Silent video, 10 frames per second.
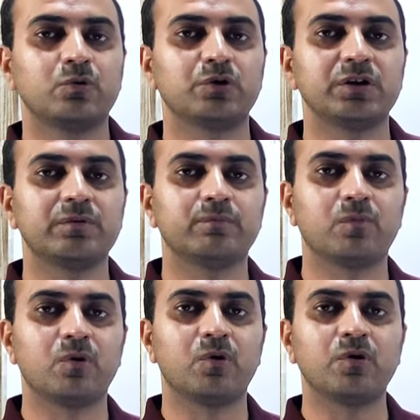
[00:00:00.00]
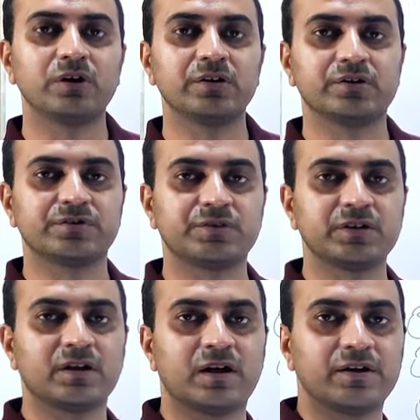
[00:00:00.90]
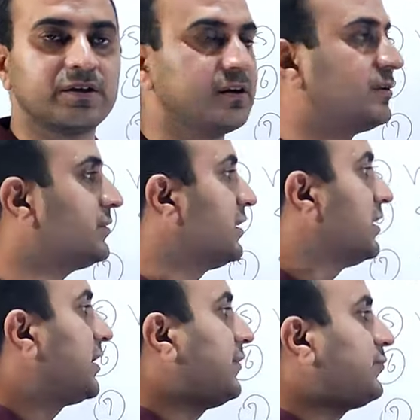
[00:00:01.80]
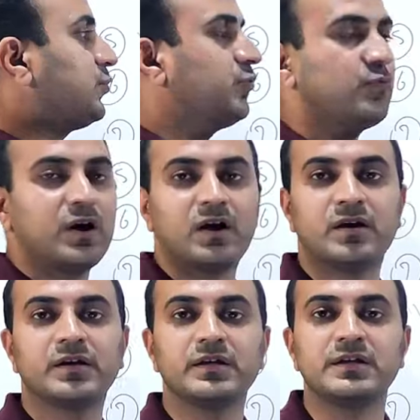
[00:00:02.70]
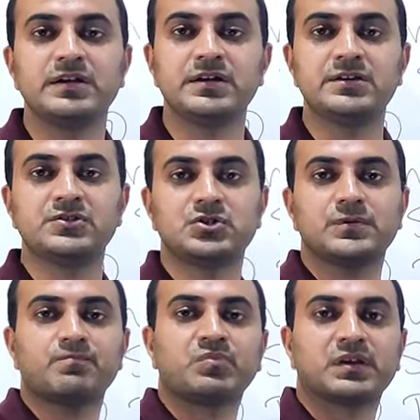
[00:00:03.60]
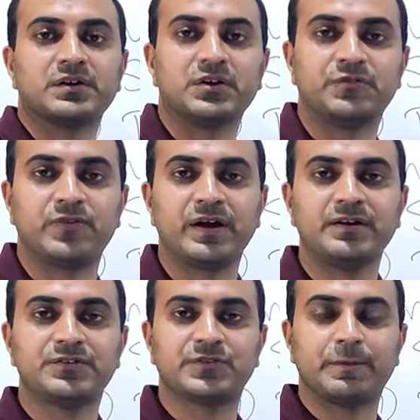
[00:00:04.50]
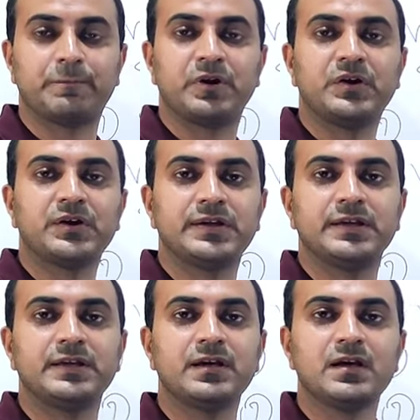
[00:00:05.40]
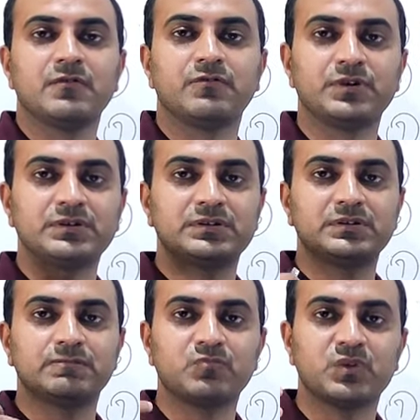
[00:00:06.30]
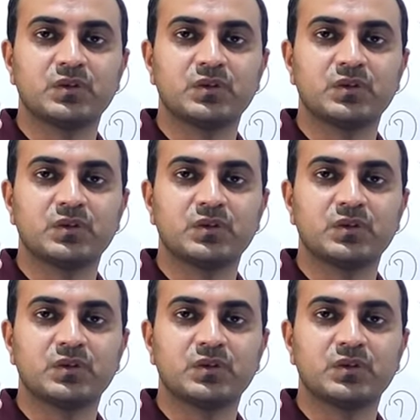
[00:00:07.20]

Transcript: to read more interesting articles. If you want each defect separately with